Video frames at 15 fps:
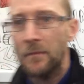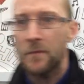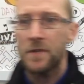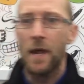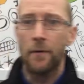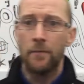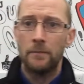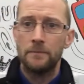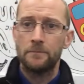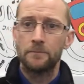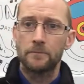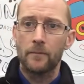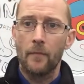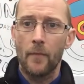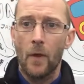So
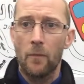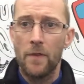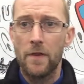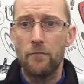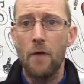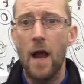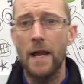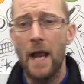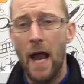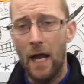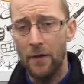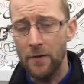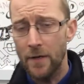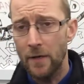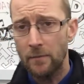with your right
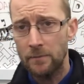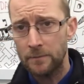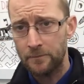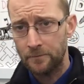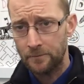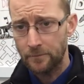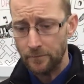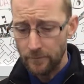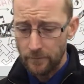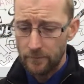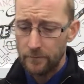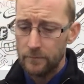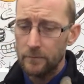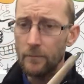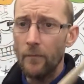hand,
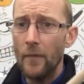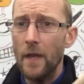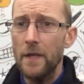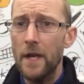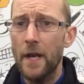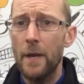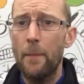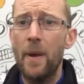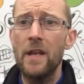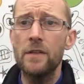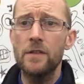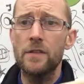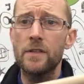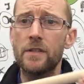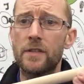you're going to
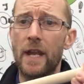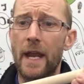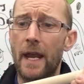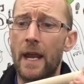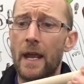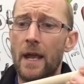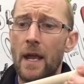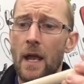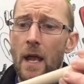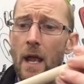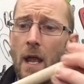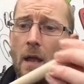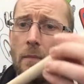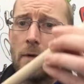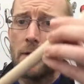pinch the stick
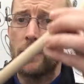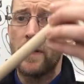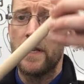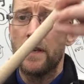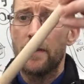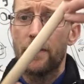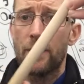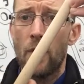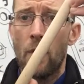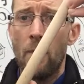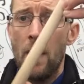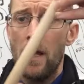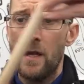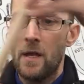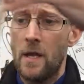between your
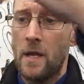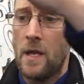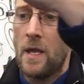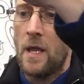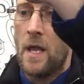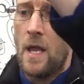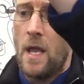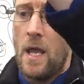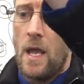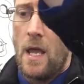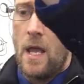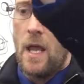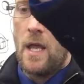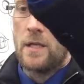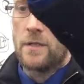thumb
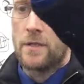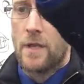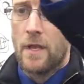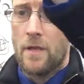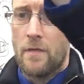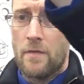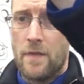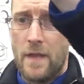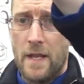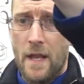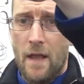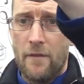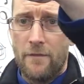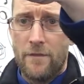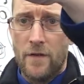and the
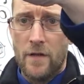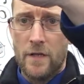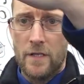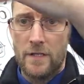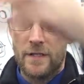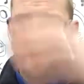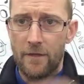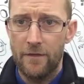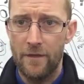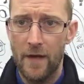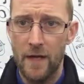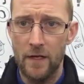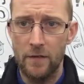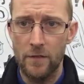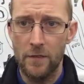first
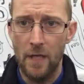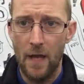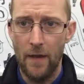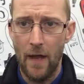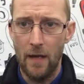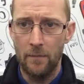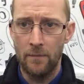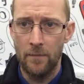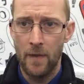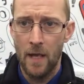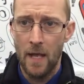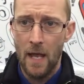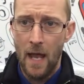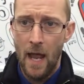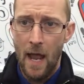finger, just like that.
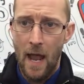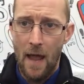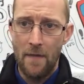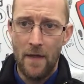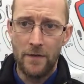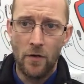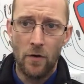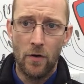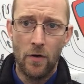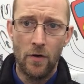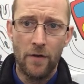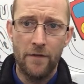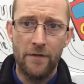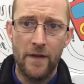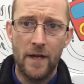And then your
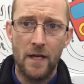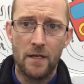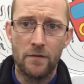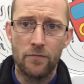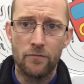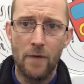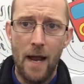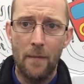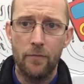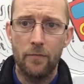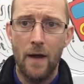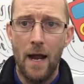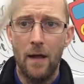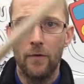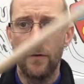other fingers wrap
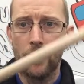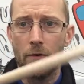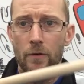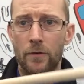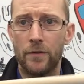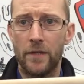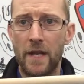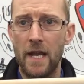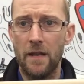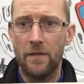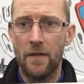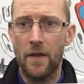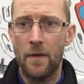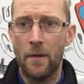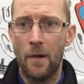round underneath.